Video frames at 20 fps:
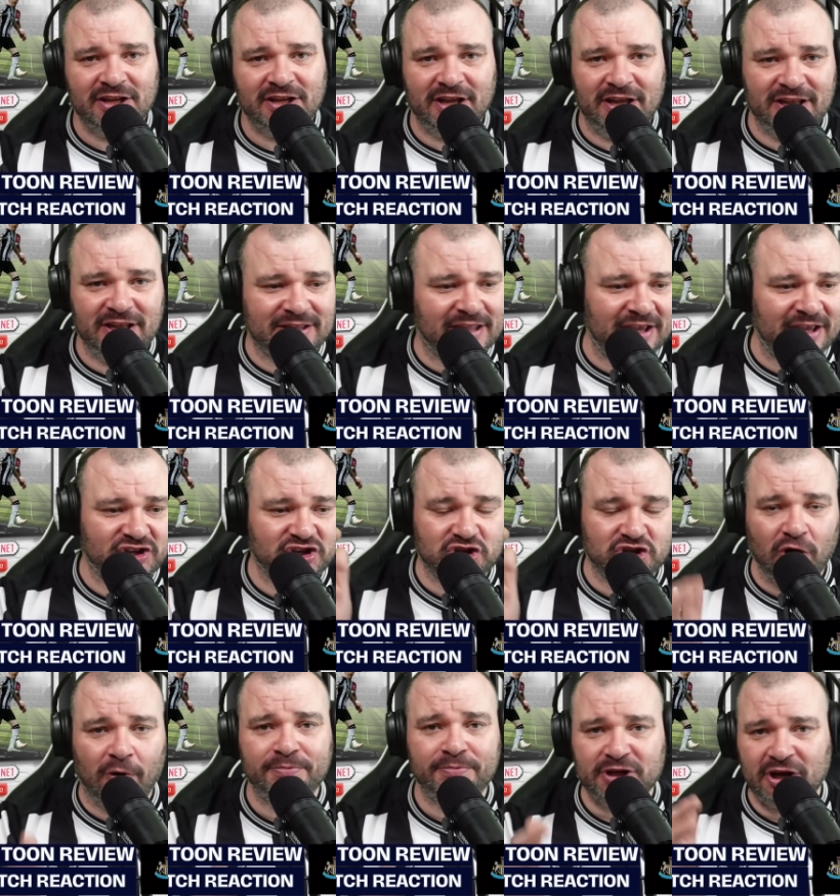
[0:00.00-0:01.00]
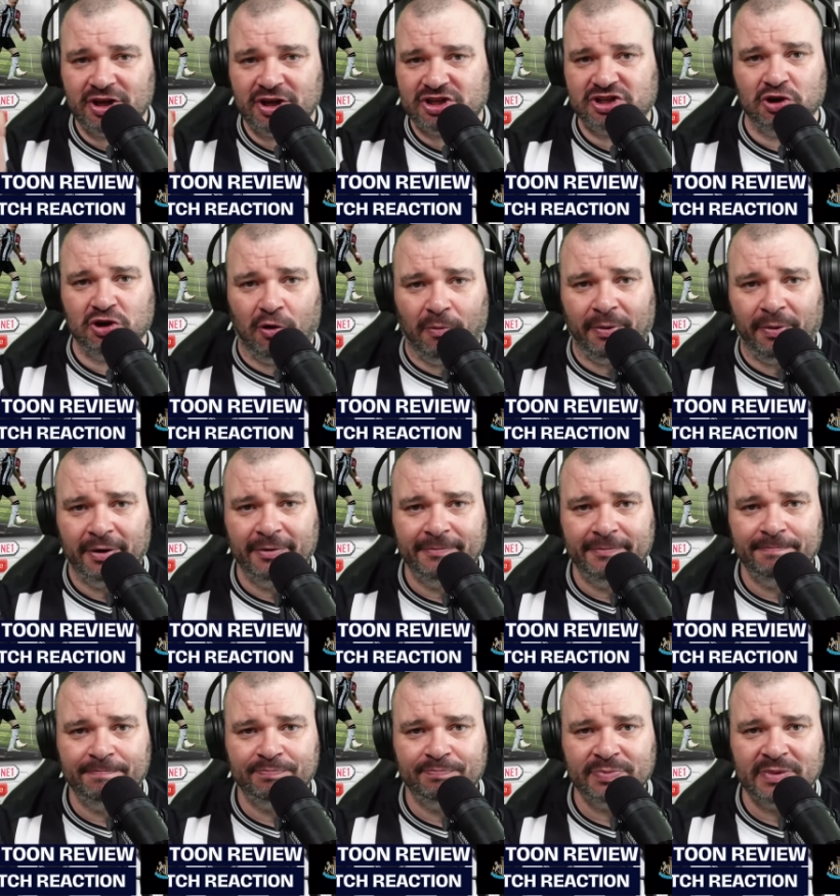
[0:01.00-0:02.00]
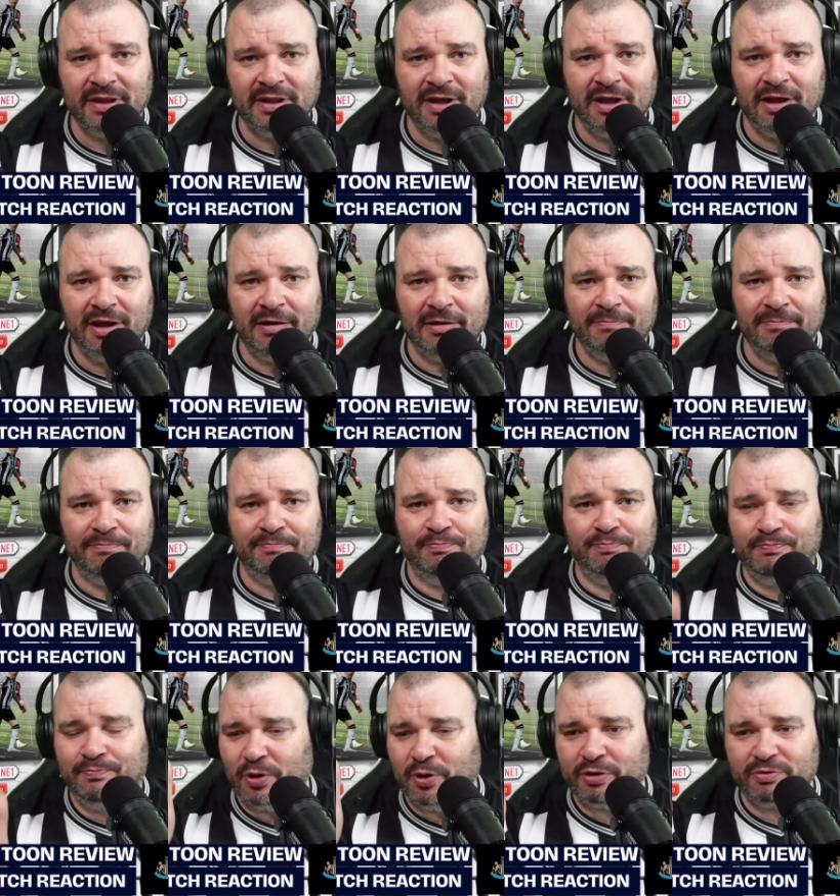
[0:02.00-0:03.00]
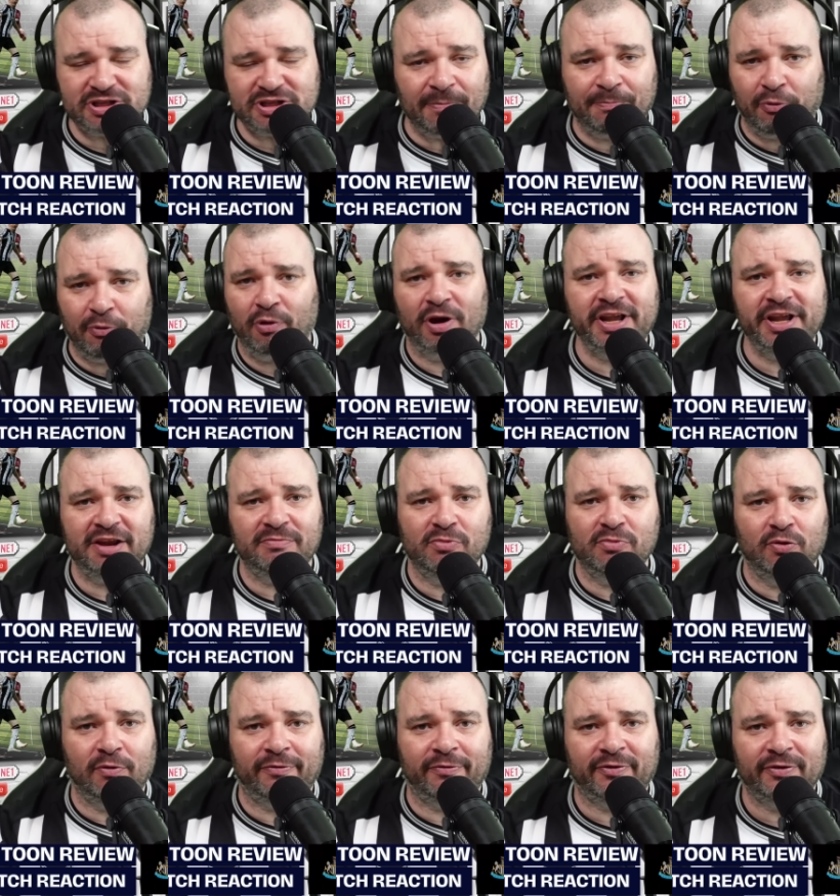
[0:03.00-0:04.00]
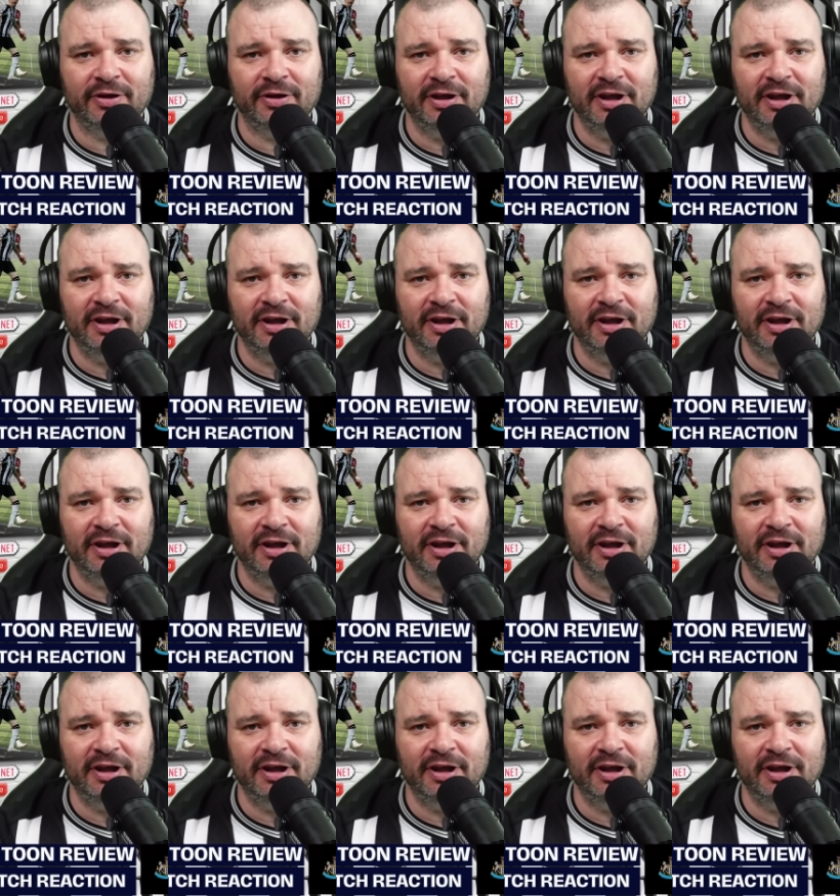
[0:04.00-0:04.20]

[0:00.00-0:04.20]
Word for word: He subbed a sub, but it was a brilliant move.